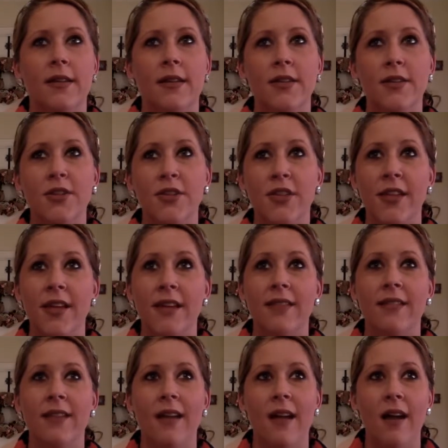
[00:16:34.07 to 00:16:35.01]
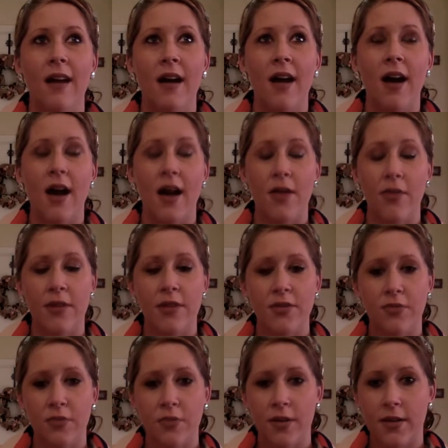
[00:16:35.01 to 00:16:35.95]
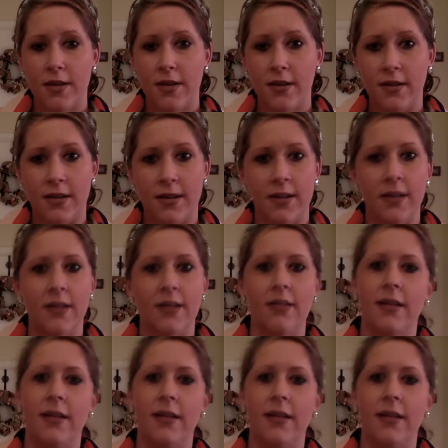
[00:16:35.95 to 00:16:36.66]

So then I went to a walk-in clinic.